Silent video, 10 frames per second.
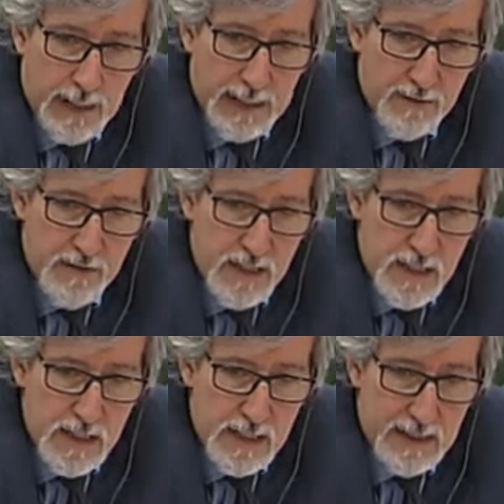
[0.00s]
and
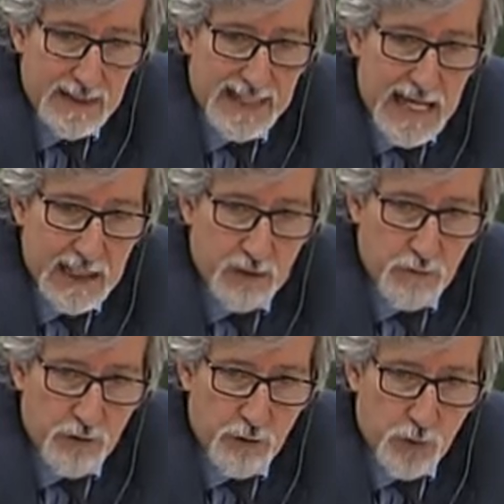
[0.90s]
the lack
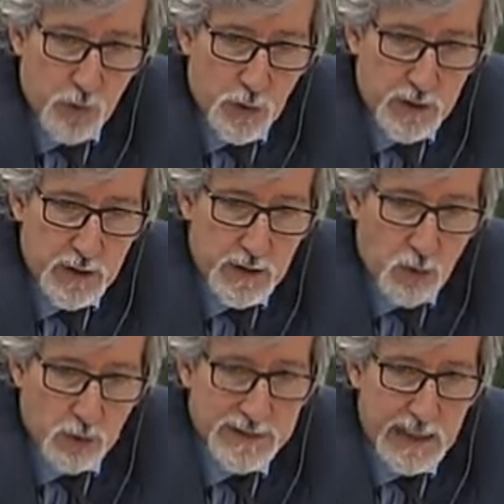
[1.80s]
of authority
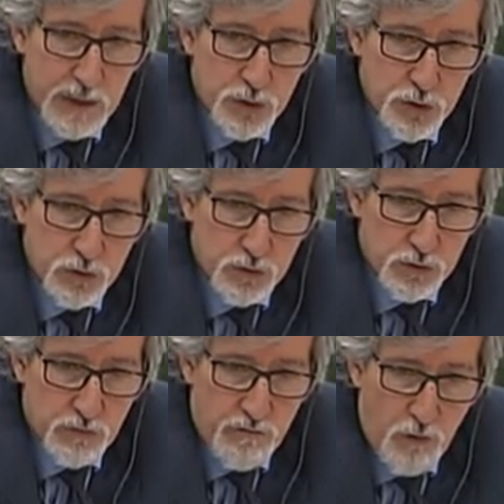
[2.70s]
or
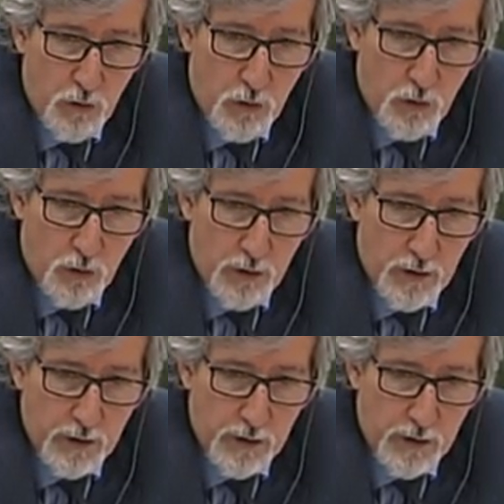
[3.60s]
sanctions for